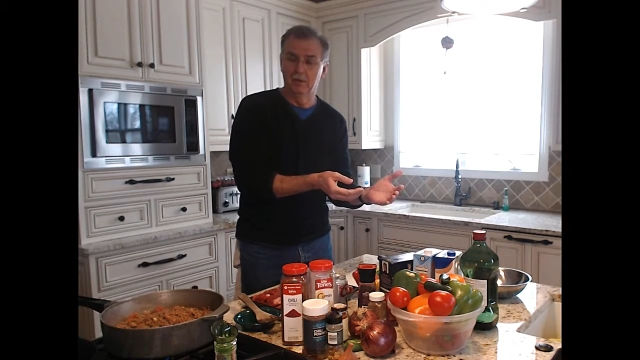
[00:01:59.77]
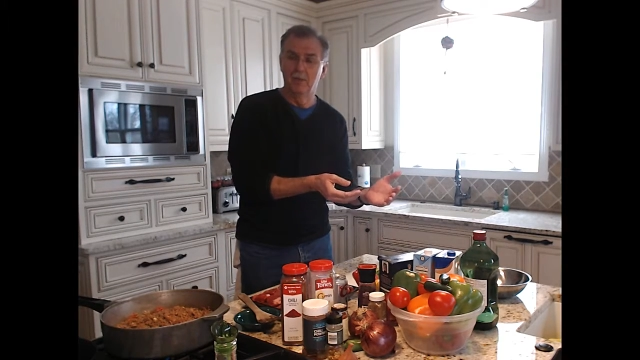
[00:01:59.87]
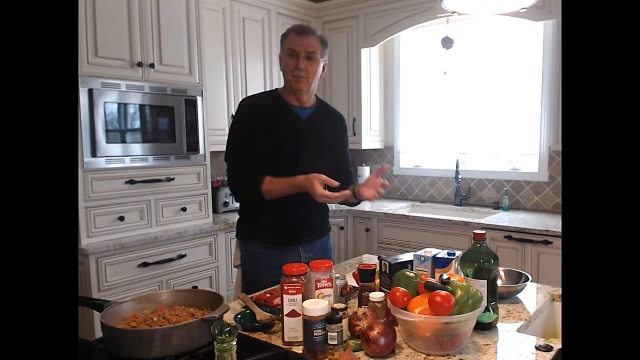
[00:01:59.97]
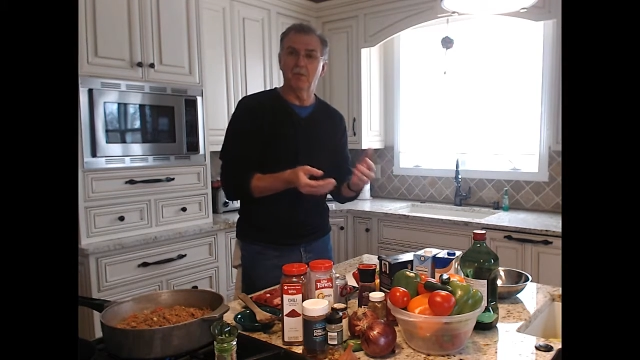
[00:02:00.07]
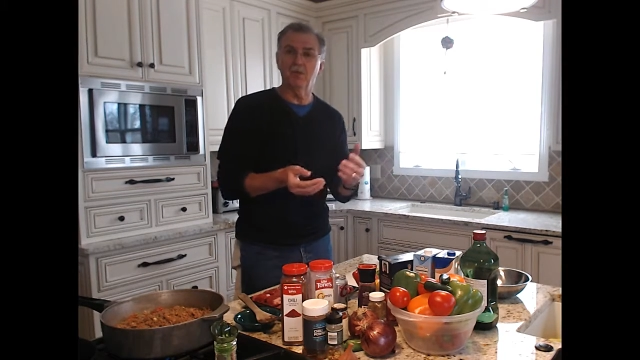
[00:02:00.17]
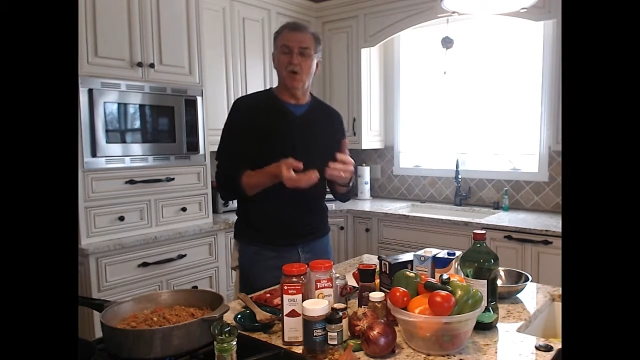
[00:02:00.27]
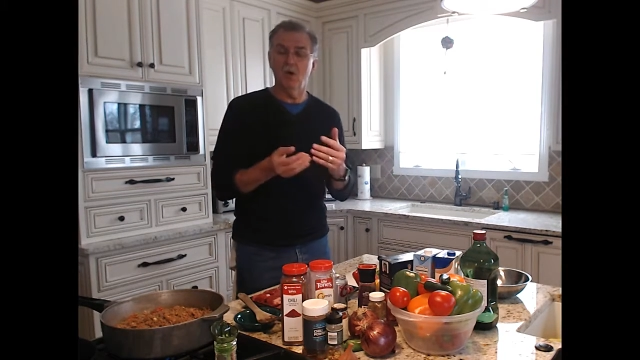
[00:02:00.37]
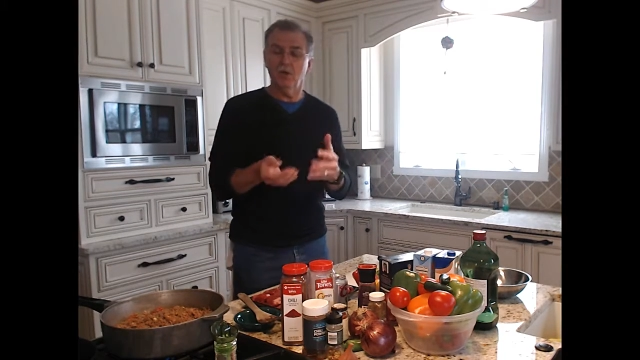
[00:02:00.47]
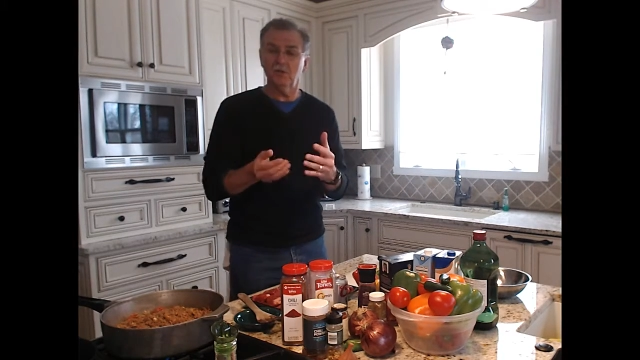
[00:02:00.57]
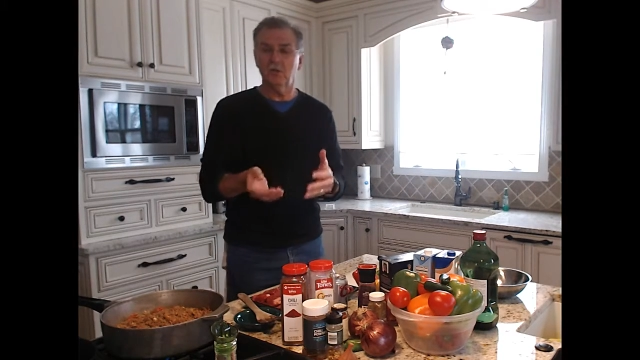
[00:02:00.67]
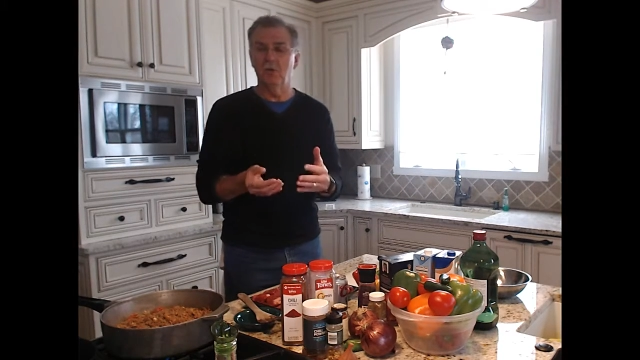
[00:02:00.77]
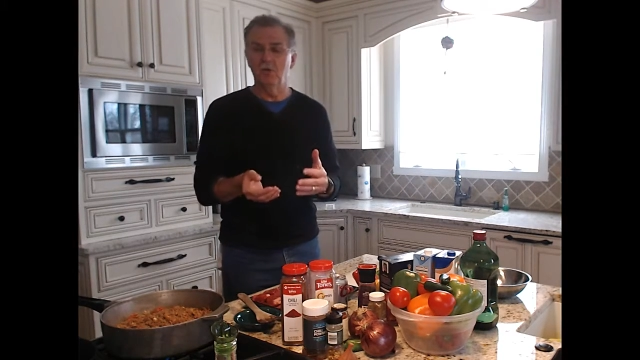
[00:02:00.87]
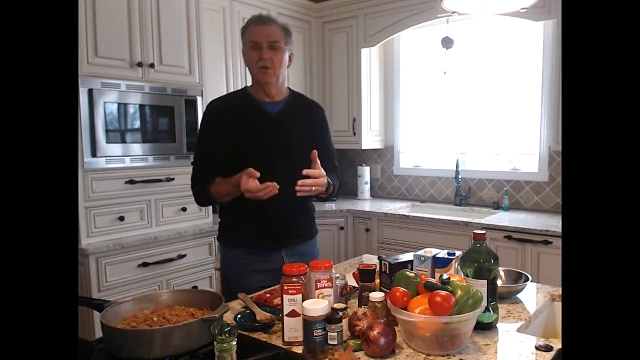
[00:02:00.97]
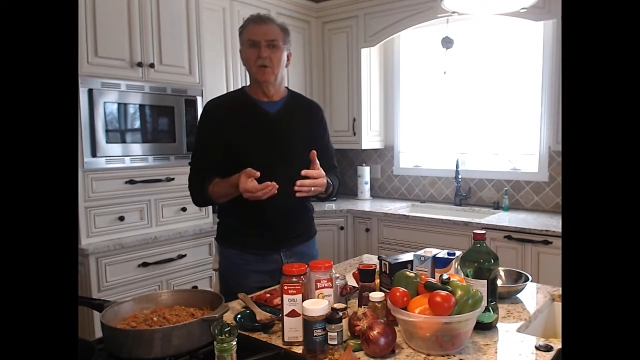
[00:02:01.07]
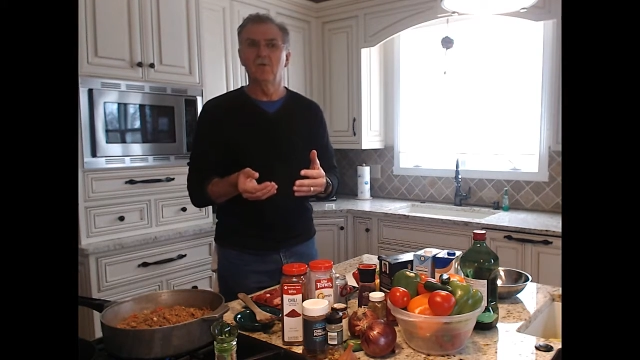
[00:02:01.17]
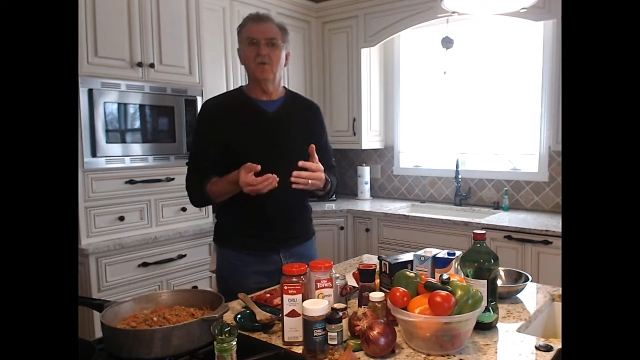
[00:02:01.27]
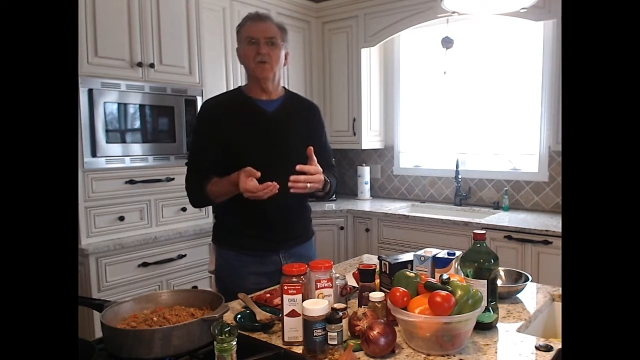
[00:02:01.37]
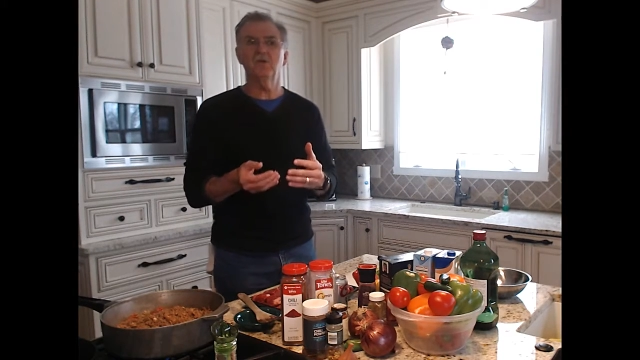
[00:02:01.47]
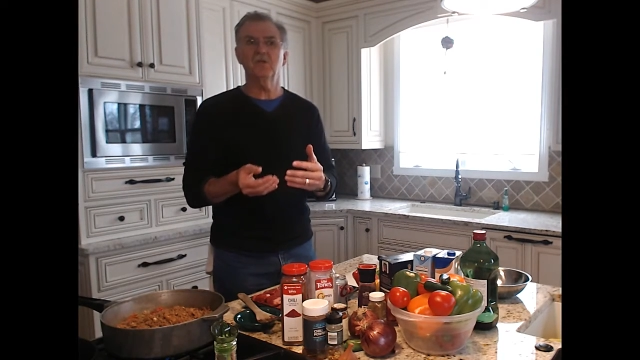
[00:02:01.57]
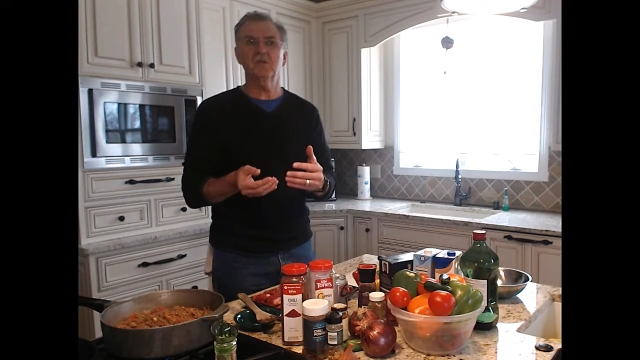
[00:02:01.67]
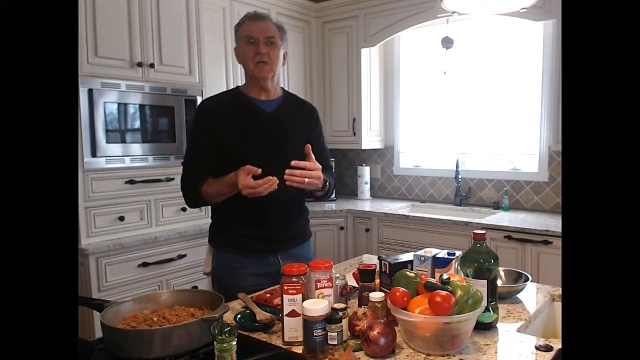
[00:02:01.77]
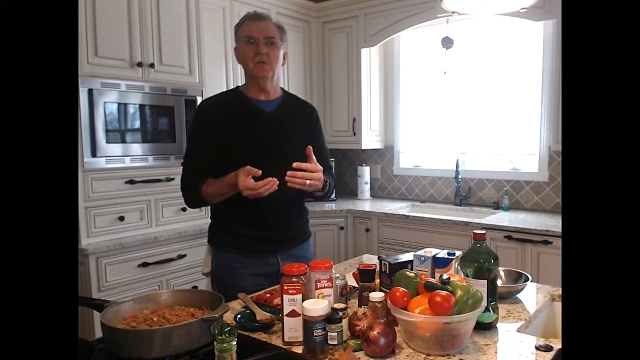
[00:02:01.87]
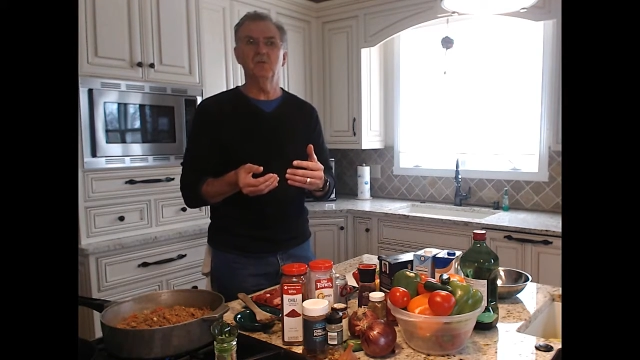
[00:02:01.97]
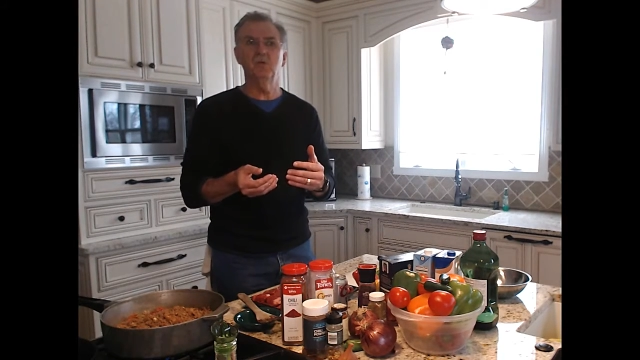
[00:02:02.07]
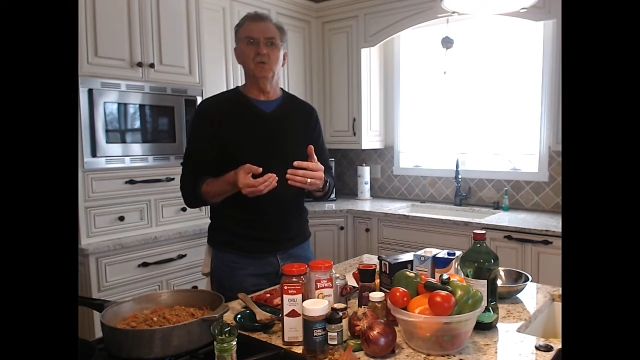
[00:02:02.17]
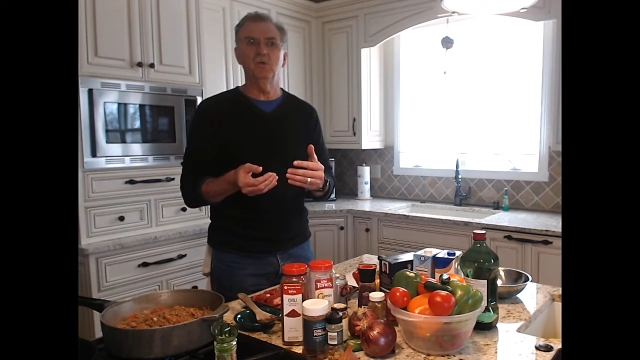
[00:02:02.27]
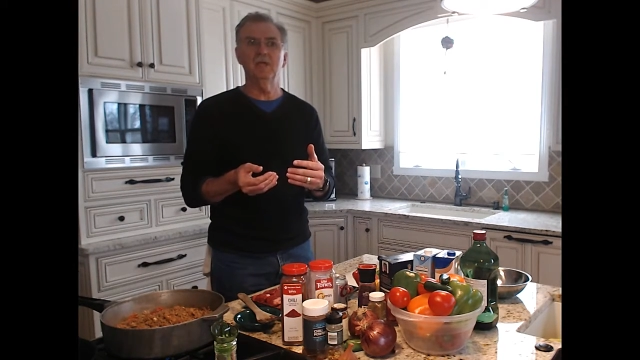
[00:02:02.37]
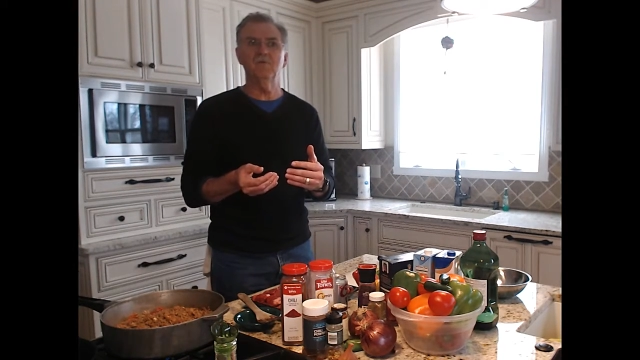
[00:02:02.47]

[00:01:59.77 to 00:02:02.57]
But it also forces them to give